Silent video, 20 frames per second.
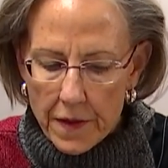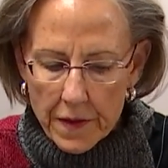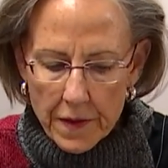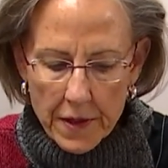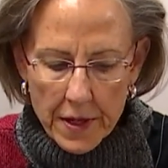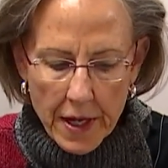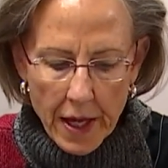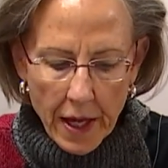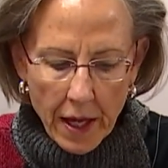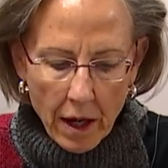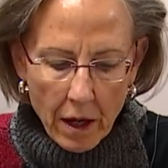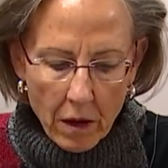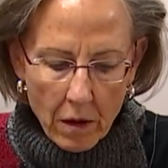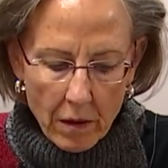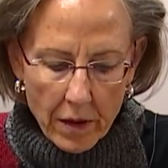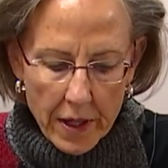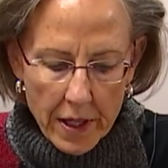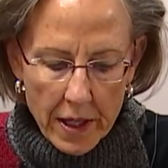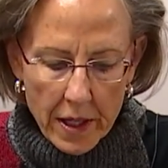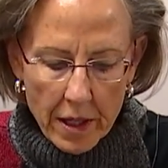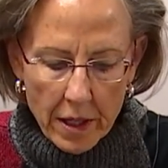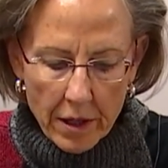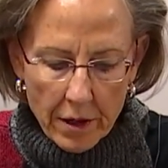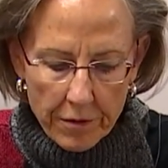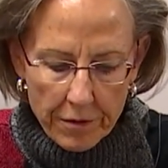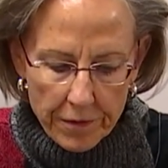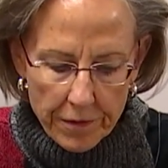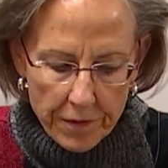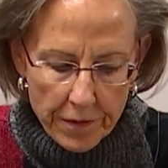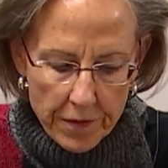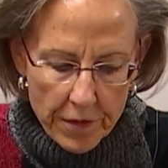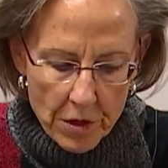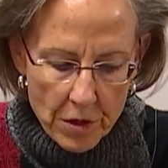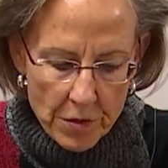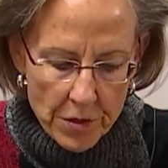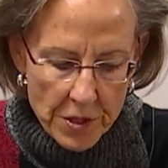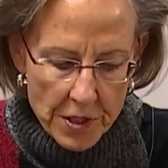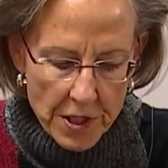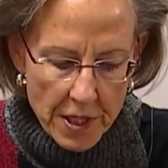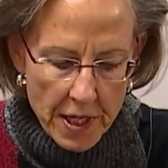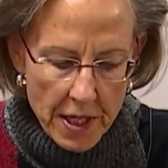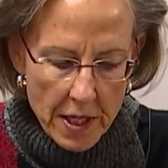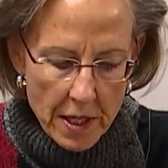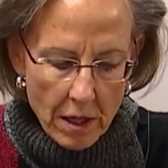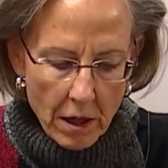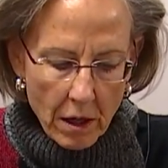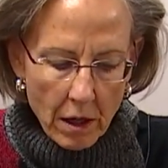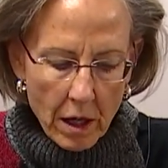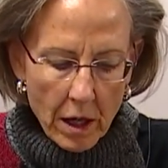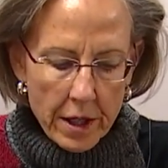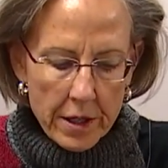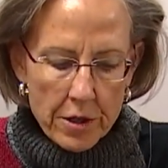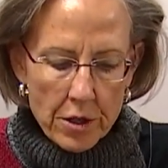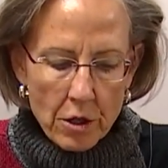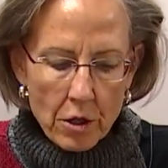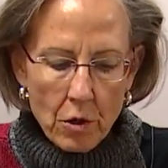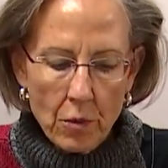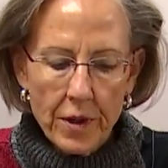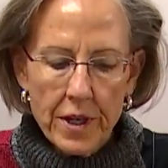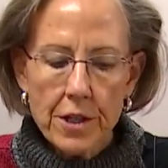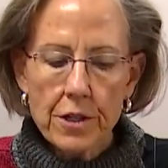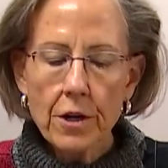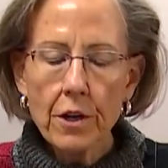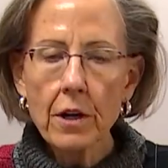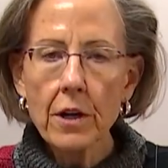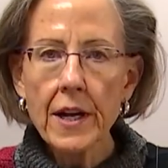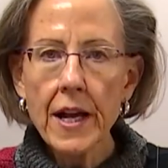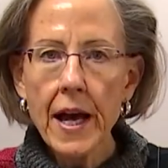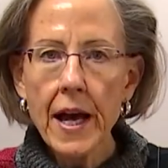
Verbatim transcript: Now, if you see on your return